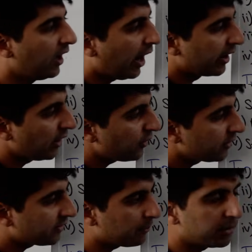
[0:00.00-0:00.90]
Another
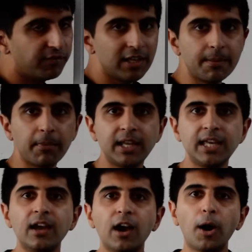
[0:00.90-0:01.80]
example of near
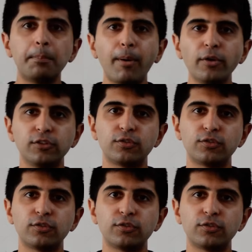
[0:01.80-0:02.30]
money are bonds,